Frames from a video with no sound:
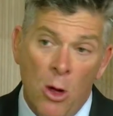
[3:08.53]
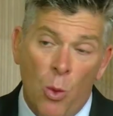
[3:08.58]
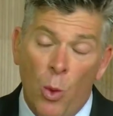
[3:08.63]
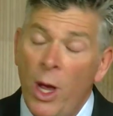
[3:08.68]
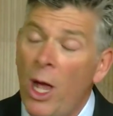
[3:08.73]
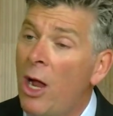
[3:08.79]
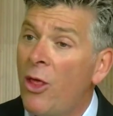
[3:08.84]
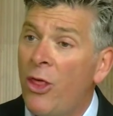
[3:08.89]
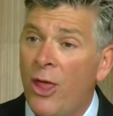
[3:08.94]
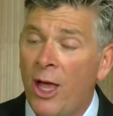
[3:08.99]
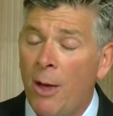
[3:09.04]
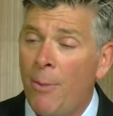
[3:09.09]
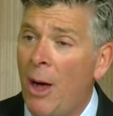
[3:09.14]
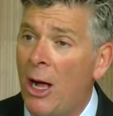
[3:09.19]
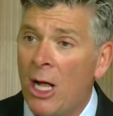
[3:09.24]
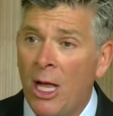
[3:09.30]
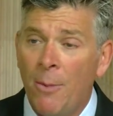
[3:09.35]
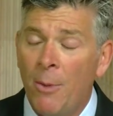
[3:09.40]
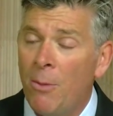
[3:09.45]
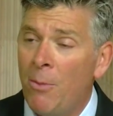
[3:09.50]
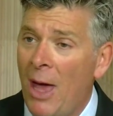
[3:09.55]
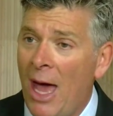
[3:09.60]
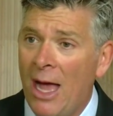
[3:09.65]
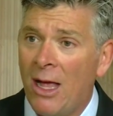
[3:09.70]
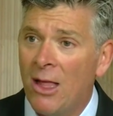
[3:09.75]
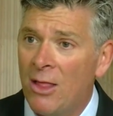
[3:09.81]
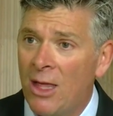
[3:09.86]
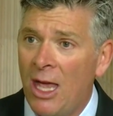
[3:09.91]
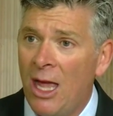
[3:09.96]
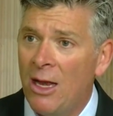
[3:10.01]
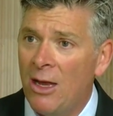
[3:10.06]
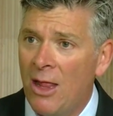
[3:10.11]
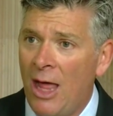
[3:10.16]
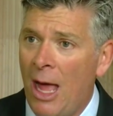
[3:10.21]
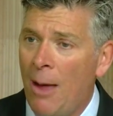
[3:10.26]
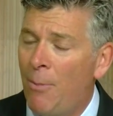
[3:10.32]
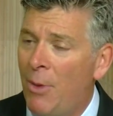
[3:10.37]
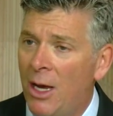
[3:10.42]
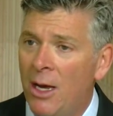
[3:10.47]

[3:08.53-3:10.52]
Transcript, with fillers: we ought to think about coming back at the end of that.